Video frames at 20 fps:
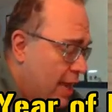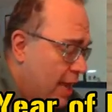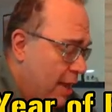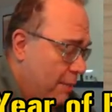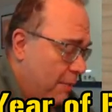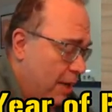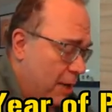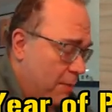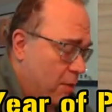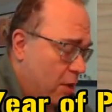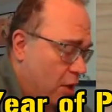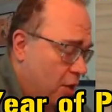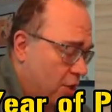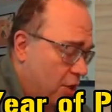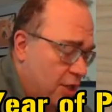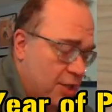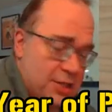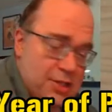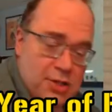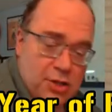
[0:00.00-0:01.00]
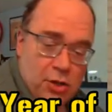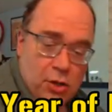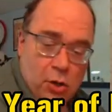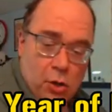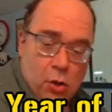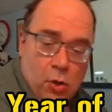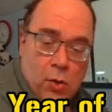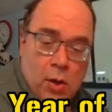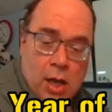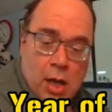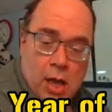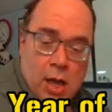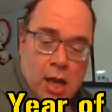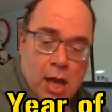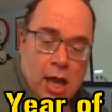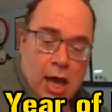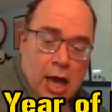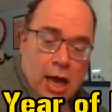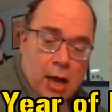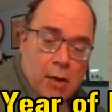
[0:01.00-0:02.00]
My apologies to
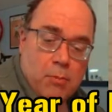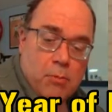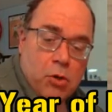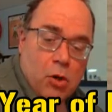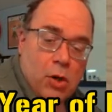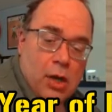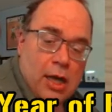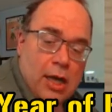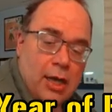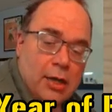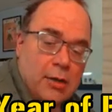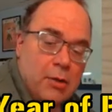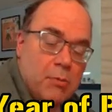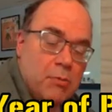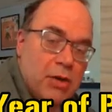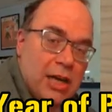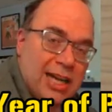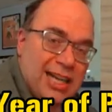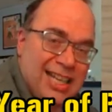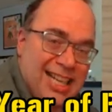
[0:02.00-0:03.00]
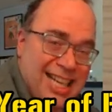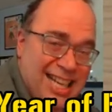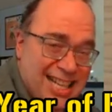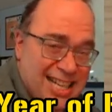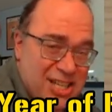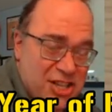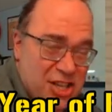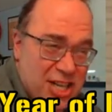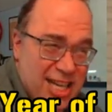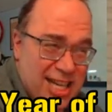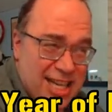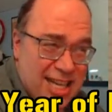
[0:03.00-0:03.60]
uh, Bohan Praklakjic.